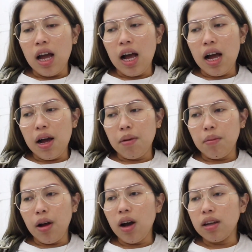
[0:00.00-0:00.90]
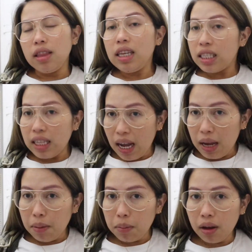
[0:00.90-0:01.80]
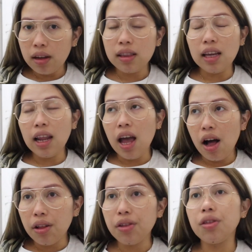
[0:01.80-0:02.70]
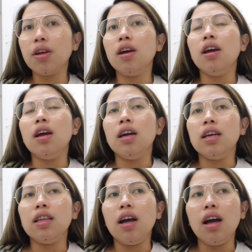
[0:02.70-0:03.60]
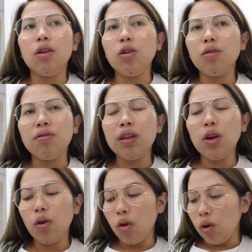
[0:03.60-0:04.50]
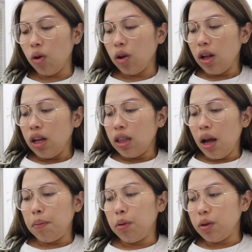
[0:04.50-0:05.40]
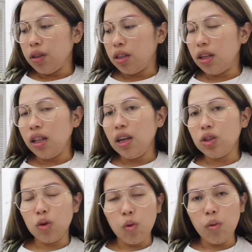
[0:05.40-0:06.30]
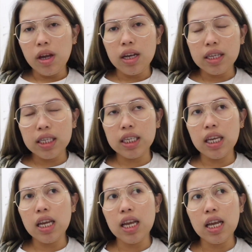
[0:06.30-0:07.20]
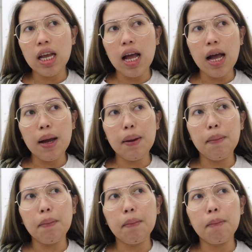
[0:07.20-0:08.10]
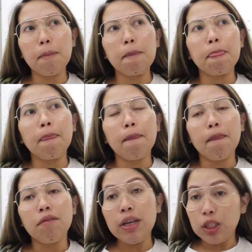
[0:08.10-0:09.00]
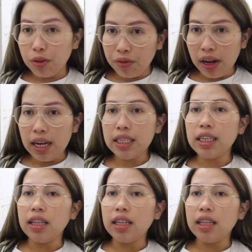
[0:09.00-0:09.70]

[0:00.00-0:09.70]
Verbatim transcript: Um, uh, this time, telehealth na ano yung video ko. Tapos, the next two weeks, um, face-to-face.